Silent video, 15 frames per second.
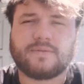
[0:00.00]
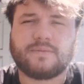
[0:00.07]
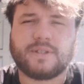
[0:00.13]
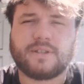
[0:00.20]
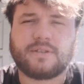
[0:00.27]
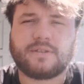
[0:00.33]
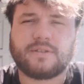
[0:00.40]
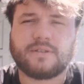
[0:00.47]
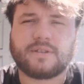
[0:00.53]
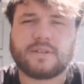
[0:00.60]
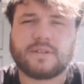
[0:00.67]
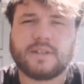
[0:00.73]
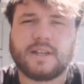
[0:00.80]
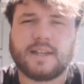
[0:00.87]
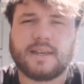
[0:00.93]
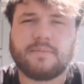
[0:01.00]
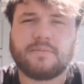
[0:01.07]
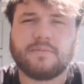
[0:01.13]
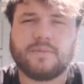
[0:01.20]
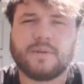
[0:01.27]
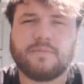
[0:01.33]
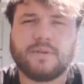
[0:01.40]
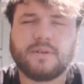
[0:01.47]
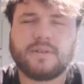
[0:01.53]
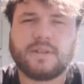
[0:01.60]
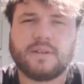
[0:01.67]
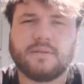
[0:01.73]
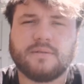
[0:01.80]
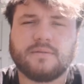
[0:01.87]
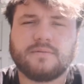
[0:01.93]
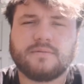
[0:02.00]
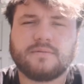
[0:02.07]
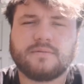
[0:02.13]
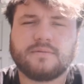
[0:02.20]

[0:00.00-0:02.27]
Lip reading: we just took the leap and we booked it all.